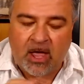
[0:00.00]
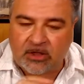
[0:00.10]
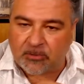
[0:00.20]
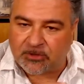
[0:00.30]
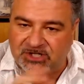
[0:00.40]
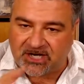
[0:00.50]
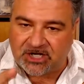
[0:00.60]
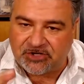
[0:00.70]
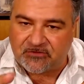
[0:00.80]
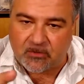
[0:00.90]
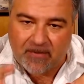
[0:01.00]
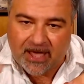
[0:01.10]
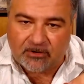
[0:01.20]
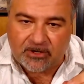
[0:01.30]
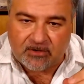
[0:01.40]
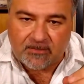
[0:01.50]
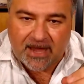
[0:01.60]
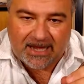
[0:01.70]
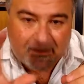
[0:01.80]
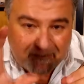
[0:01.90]
the percentage of your battery
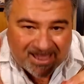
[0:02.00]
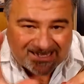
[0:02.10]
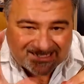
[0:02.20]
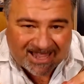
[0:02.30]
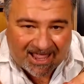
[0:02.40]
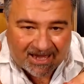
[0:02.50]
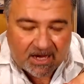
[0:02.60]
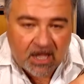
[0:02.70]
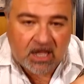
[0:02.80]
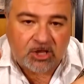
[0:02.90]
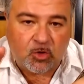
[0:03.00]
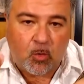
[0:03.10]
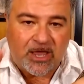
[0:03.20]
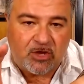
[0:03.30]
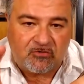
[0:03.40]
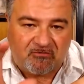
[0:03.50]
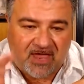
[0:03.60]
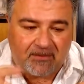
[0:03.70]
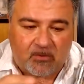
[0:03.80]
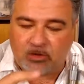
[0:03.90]
remaining based on the way you
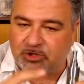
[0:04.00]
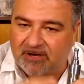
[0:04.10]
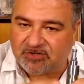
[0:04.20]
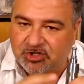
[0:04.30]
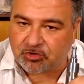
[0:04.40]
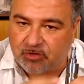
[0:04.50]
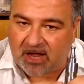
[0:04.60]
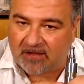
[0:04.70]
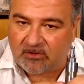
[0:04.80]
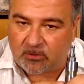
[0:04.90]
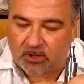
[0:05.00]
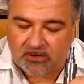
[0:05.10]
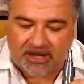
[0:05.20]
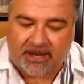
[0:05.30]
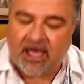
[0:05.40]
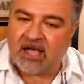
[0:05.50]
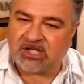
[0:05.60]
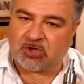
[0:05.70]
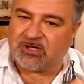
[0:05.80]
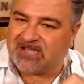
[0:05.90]
vape and what you have screwed onto it, okay?
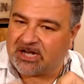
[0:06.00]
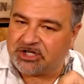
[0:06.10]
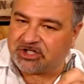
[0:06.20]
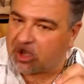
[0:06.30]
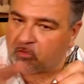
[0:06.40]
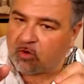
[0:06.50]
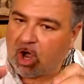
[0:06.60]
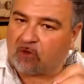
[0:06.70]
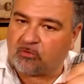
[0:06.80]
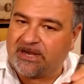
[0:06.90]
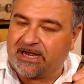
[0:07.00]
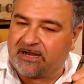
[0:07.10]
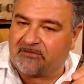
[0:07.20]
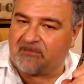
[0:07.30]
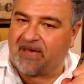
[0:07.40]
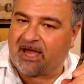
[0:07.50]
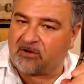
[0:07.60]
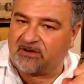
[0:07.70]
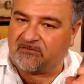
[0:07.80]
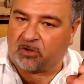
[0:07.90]
So it's not just a raw reading of the
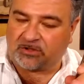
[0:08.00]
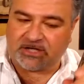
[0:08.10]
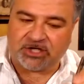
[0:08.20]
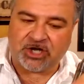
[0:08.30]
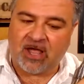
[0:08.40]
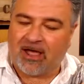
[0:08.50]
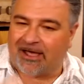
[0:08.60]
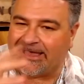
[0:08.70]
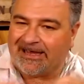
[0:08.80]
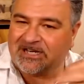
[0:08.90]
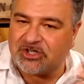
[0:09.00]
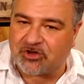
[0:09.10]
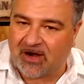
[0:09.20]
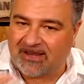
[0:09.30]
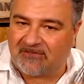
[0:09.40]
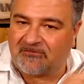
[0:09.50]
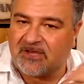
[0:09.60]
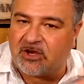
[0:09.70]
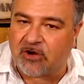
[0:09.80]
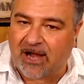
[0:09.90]
battery voltage. It is trying to
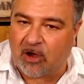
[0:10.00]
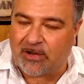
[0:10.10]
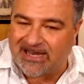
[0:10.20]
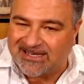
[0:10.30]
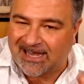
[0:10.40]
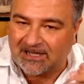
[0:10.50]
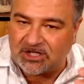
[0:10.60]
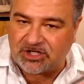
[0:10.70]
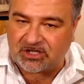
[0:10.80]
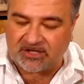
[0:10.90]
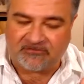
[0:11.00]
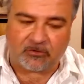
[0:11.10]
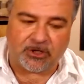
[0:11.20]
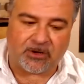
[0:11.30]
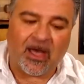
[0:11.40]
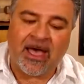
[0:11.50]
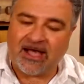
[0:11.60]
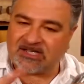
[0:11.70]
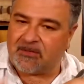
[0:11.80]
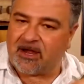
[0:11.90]
figure it out intelligently for you.
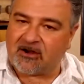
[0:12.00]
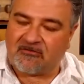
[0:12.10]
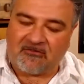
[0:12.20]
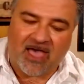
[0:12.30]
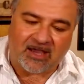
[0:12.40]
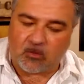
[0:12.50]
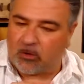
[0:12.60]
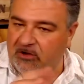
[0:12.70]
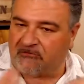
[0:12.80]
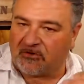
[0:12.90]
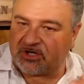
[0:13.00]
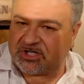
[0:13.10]
As a matter of fact, when you first